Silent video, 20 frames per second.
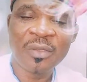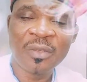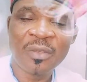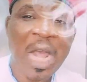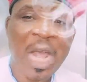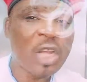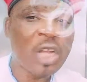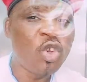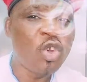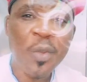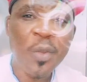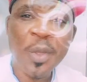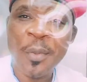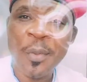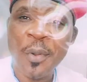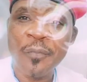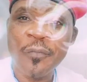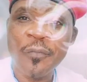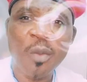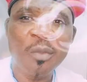And no
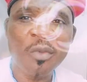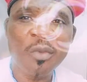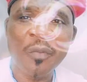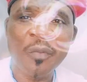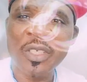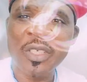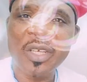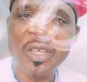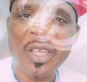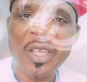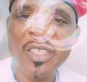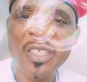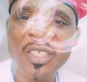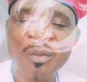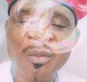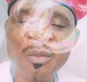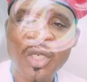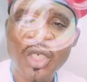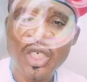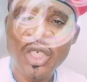weapon formed or fashioned against
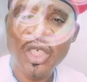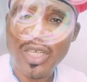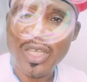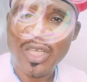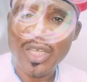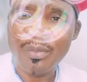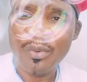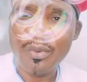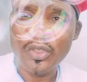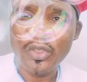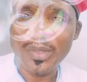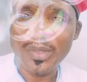him shall prosper.